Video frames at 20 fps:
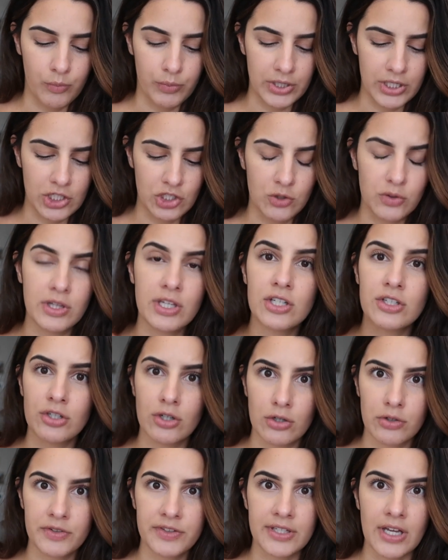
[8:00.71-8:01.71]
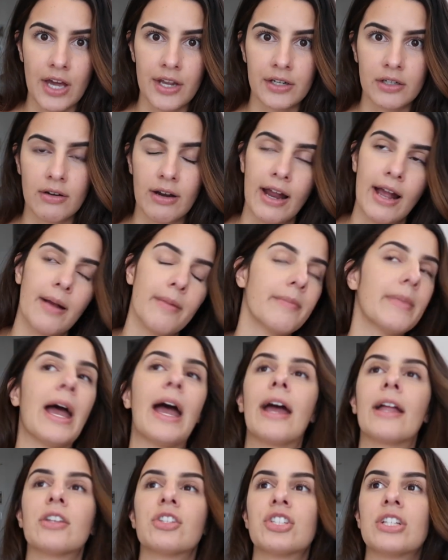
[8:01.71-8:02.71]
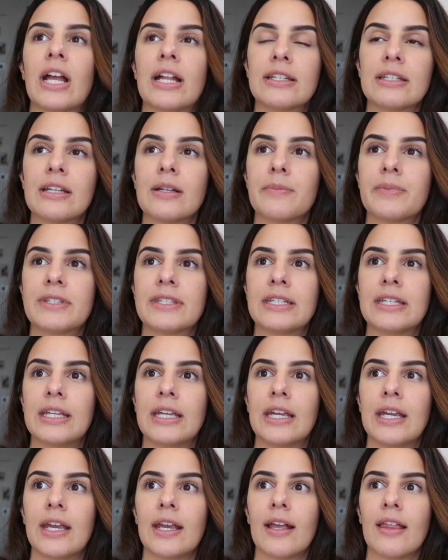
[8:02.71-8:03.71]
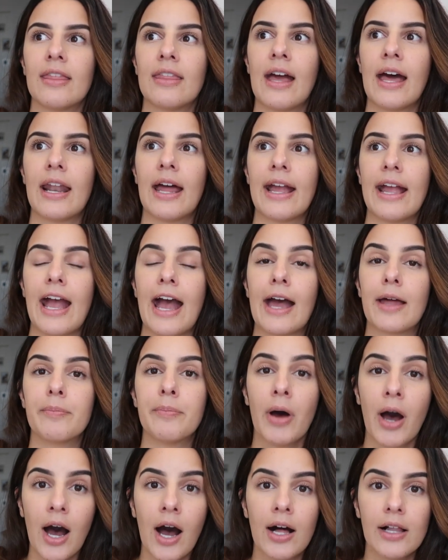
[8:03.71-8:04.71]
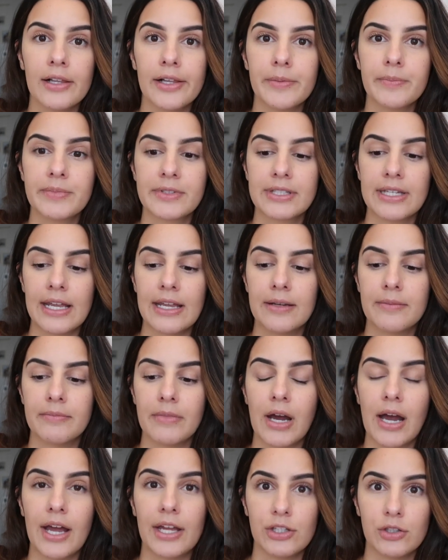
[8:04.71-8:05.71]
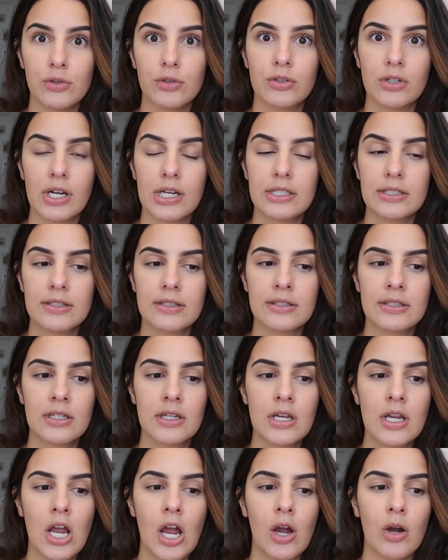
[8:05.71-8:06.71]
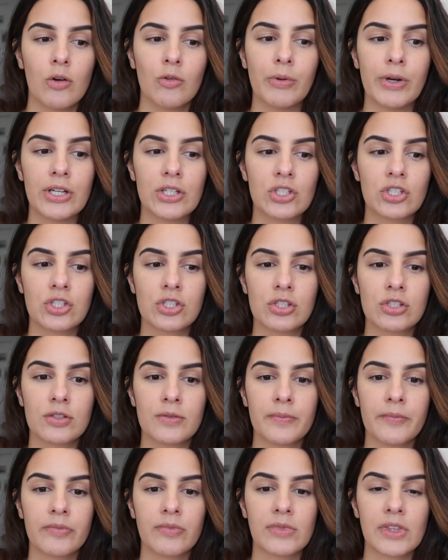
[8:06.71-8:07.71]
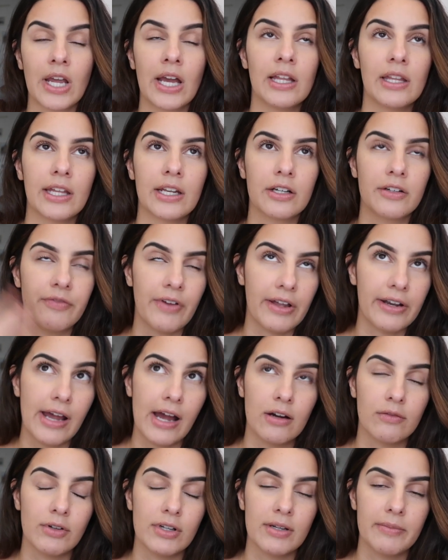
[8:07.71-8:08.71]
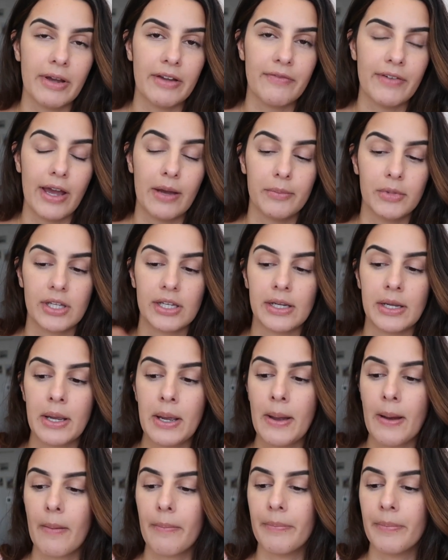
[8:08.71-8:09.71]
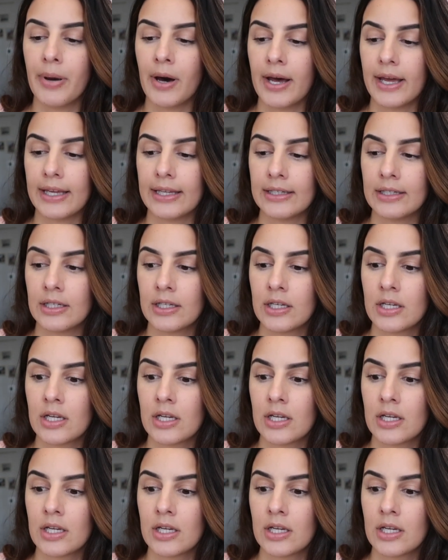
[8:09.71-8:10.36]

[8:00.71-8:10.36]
we do the internal sonogram, and she ended up seeing that I had polyps in my uterus, which I later found out run in my family. But